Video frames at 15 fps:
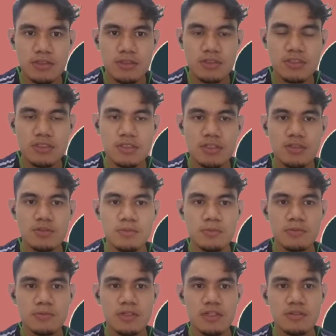
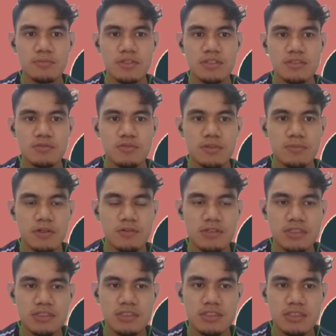Closed-loop biomass, where
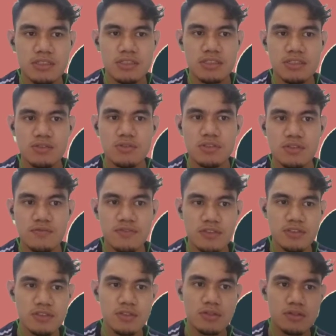power is generated using
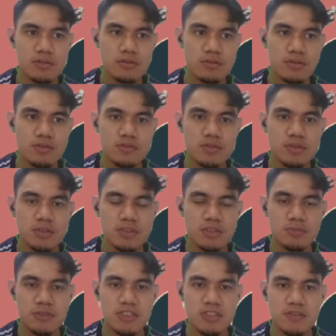feedstock grown
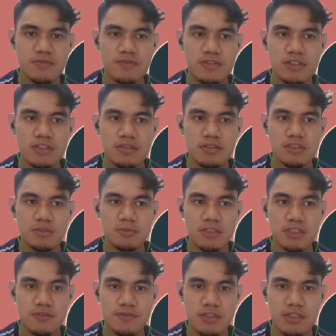
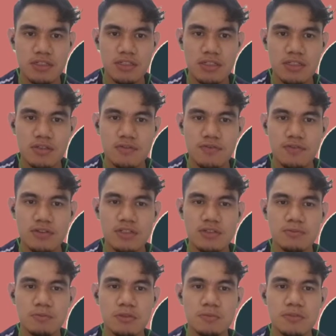specifically for
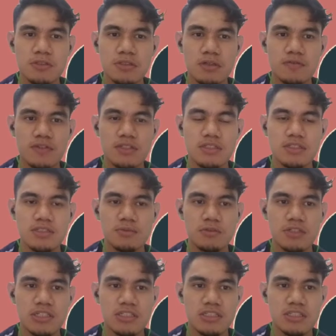the purpose of energy
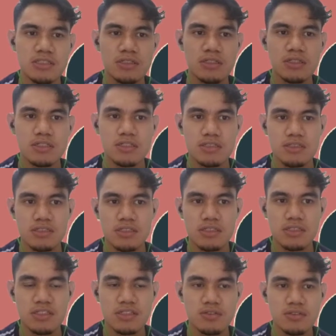production, is
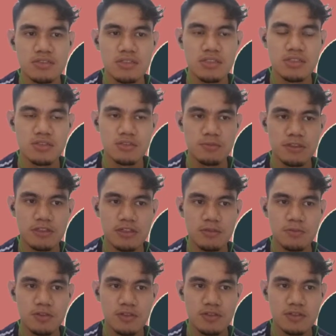generally considered to be
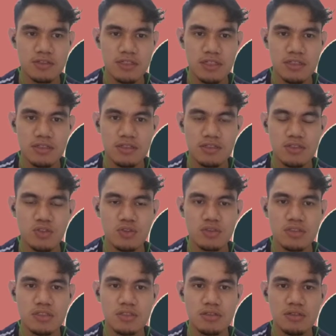carbon dioxide
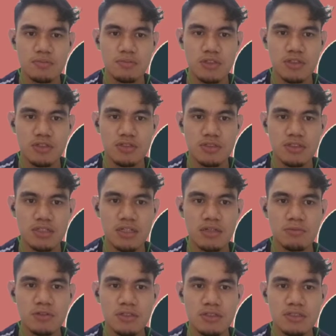neutral because the
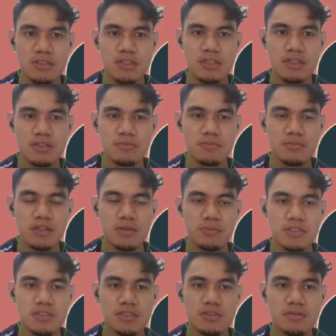carbon dioxide
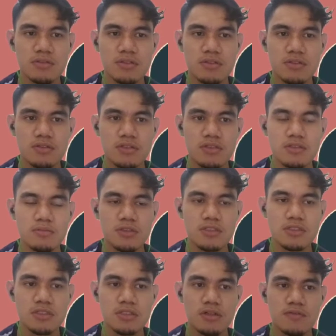emitted during
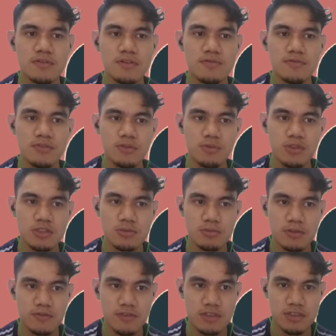combustion of the fuel was
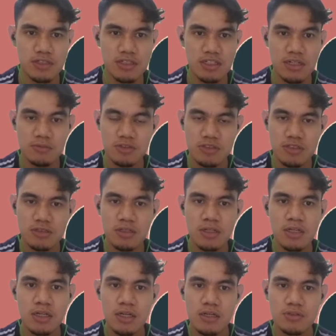previously captured